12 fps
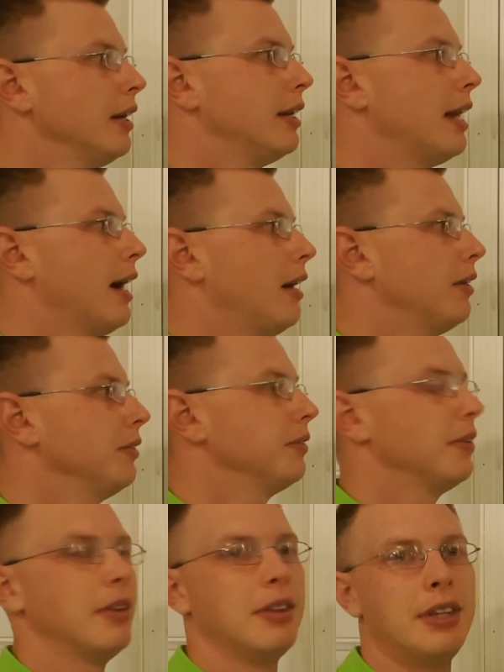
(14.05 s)
Now,
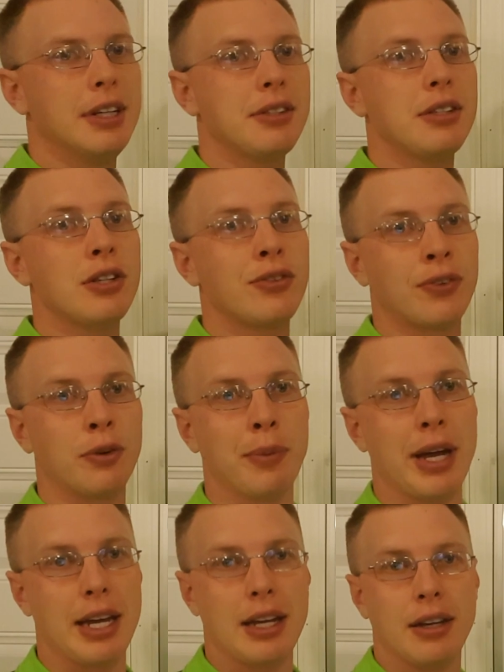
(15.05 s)
this is for
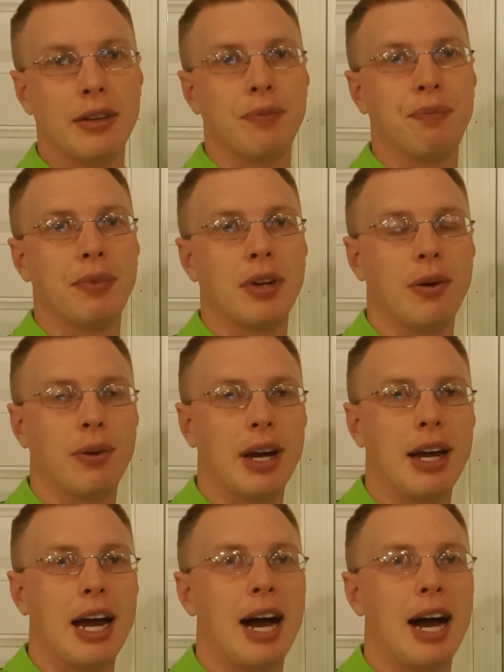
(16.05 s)
me, okay?